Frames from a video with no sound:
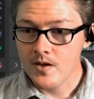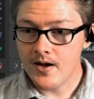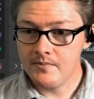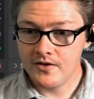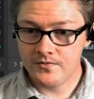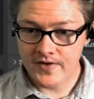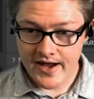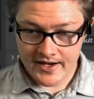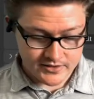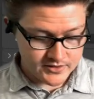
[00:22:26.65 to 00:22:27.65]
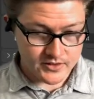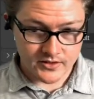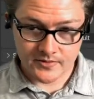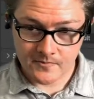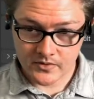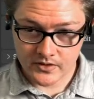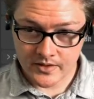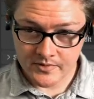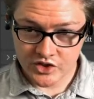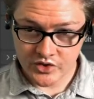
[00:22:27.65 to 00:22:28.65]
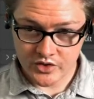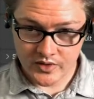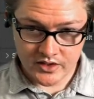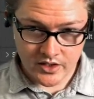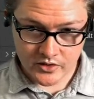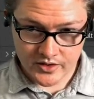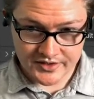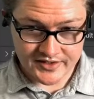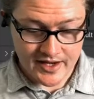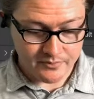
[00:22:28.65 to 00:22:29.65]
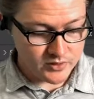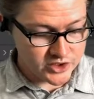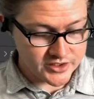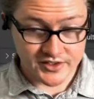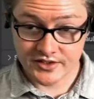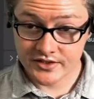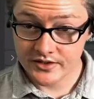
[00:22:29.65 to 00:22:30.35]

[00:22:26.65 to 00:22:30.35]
In fact, let me show you another example, just